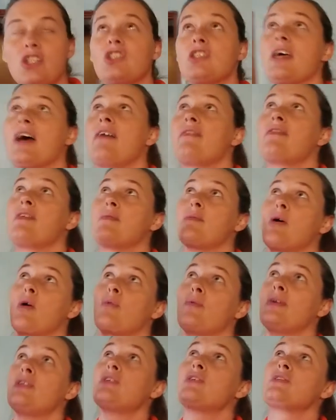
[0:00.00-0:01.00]
that from our
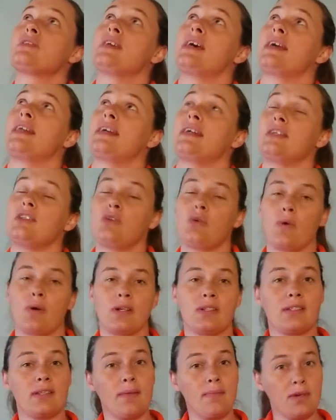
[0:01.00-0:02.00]
winter setting to our
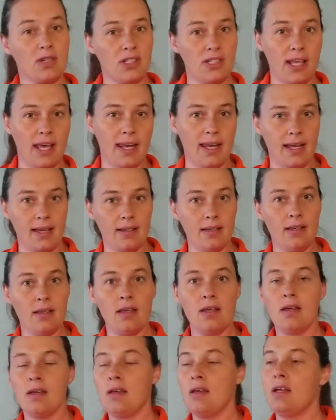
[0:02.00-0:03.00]
summer setting.
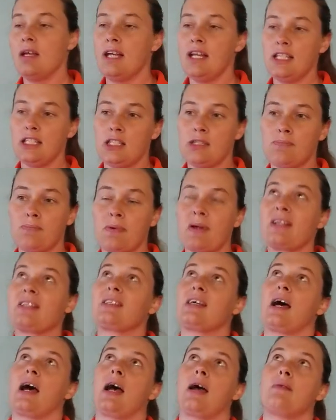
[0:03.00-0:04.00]
It's
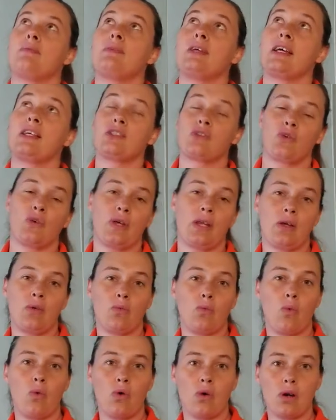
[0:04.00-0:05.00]
springtime, days are
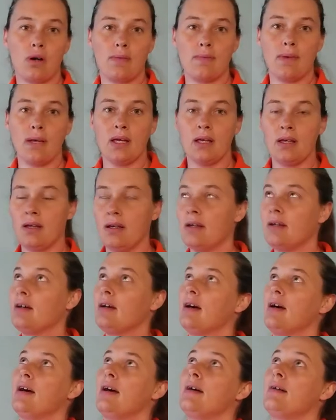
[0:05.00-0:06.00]
getting warm,
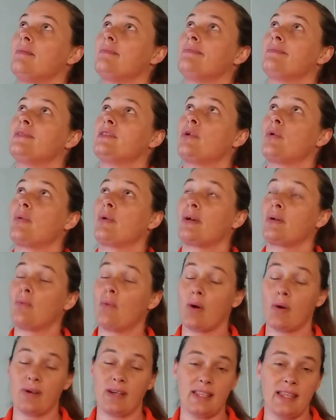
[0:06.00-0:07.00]
so we
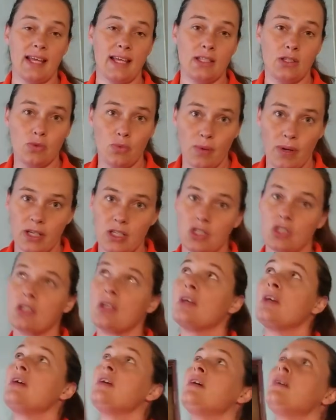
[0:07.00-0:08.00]
want to get that switched.
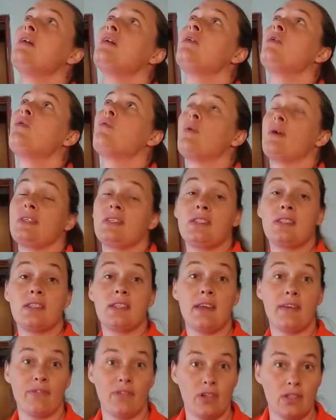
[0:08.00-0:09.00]
What's the
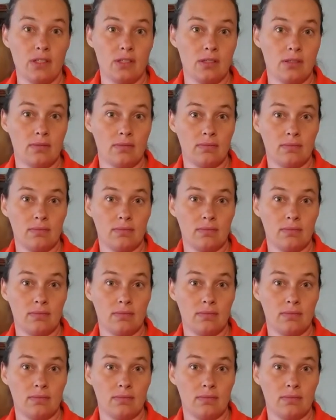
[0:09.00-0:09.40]
difference?